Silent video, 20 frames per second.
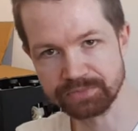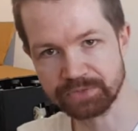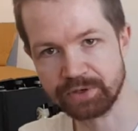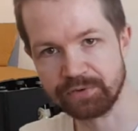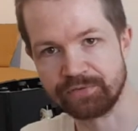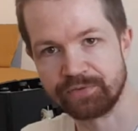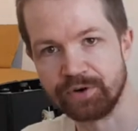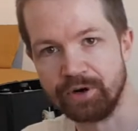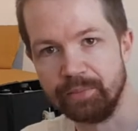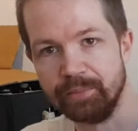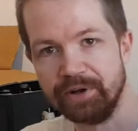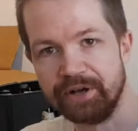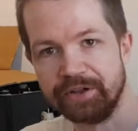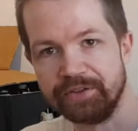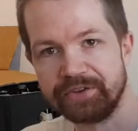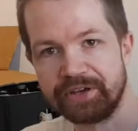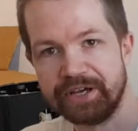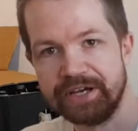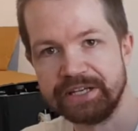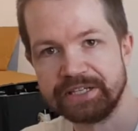from
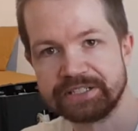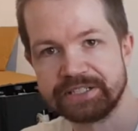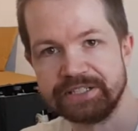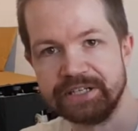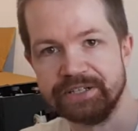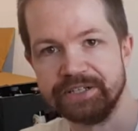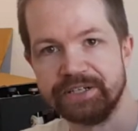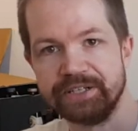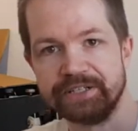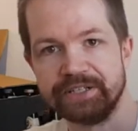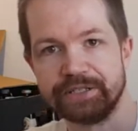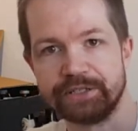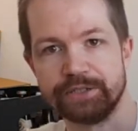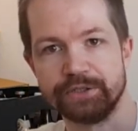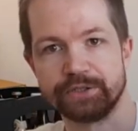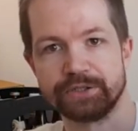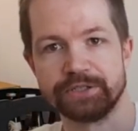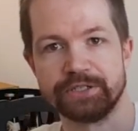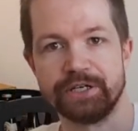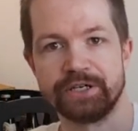Dresden, and it
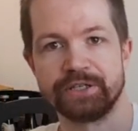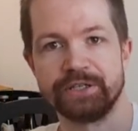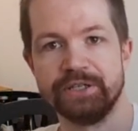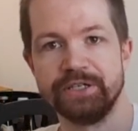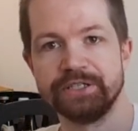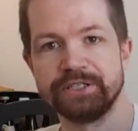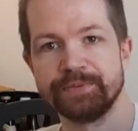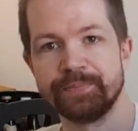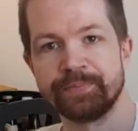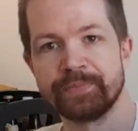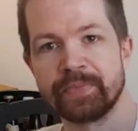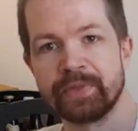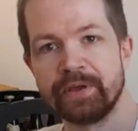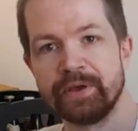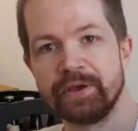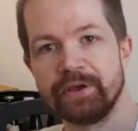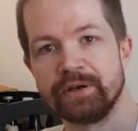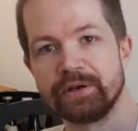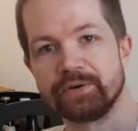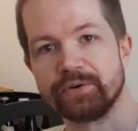looks like this.
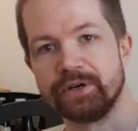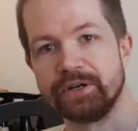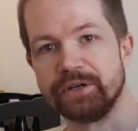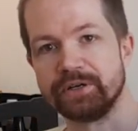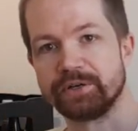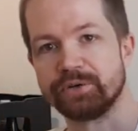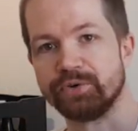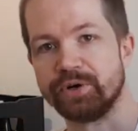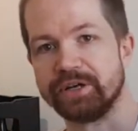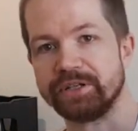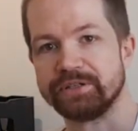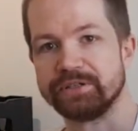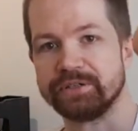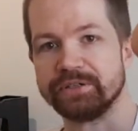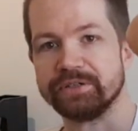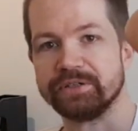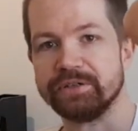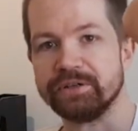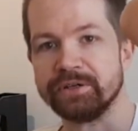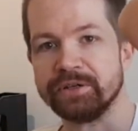Got a quite
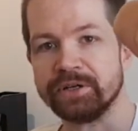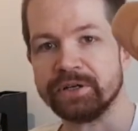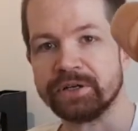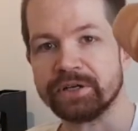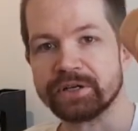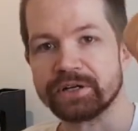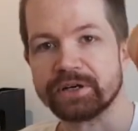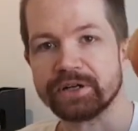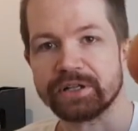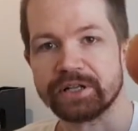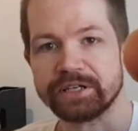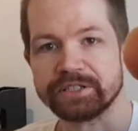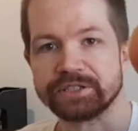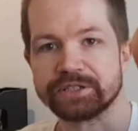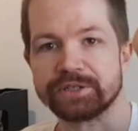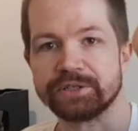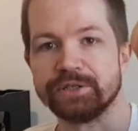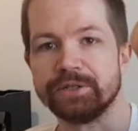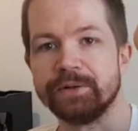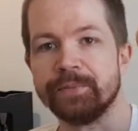
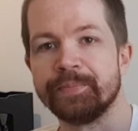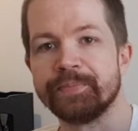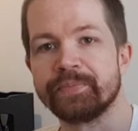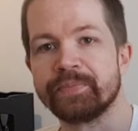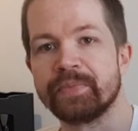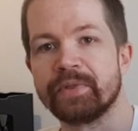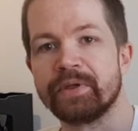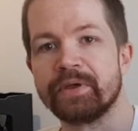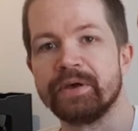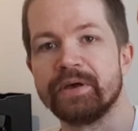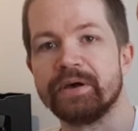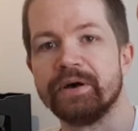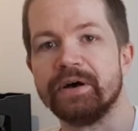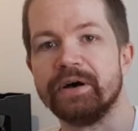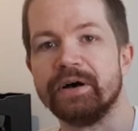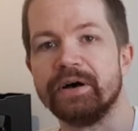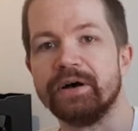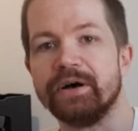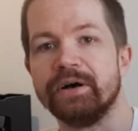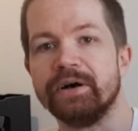classical
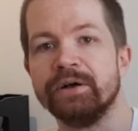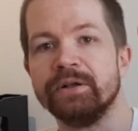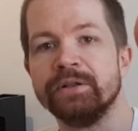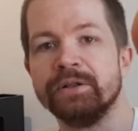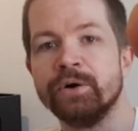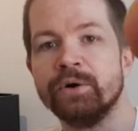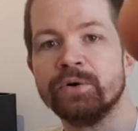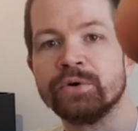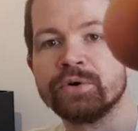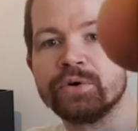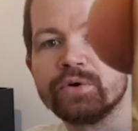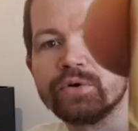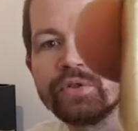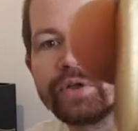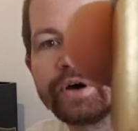logo